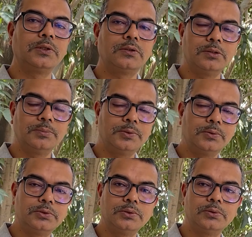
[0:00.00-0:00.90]
as we
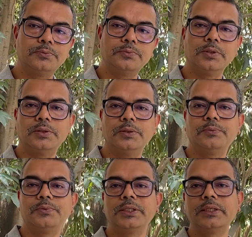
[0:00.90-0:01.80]
talked about, so
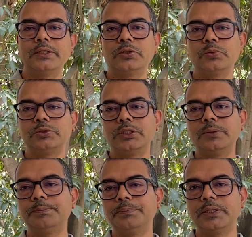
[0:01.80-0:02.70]
we can
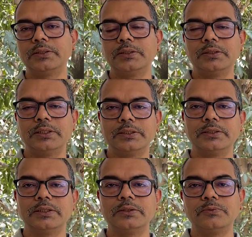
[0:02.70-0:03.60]
use dump
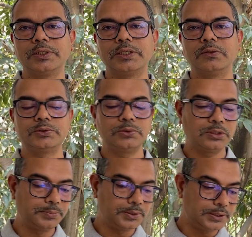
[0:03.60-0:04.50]
marker, and then we
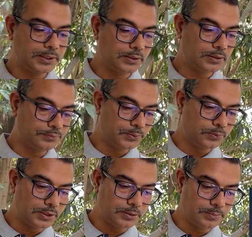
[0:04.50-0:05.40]
can also
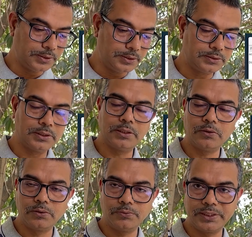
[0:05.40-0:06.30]
replicate few
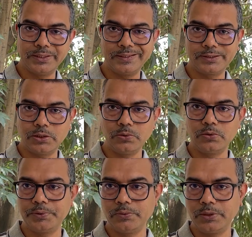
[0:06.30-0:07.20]
tables, or we can
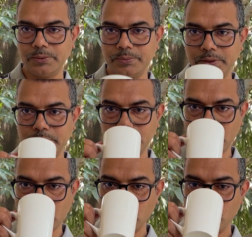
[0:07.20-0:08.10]
exclude few
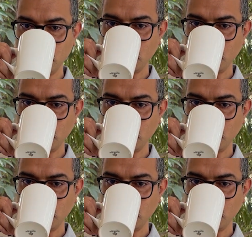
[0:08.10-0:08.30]
tables.